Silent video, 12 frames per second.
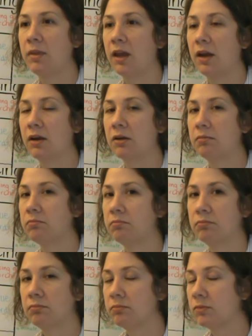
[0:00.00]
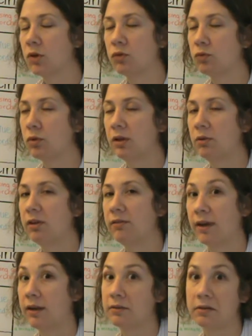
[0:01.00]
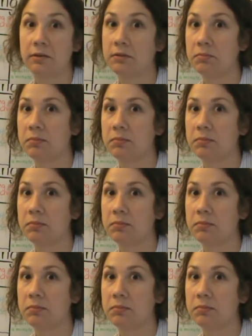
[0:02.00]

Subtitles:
The hare goes really, really fast because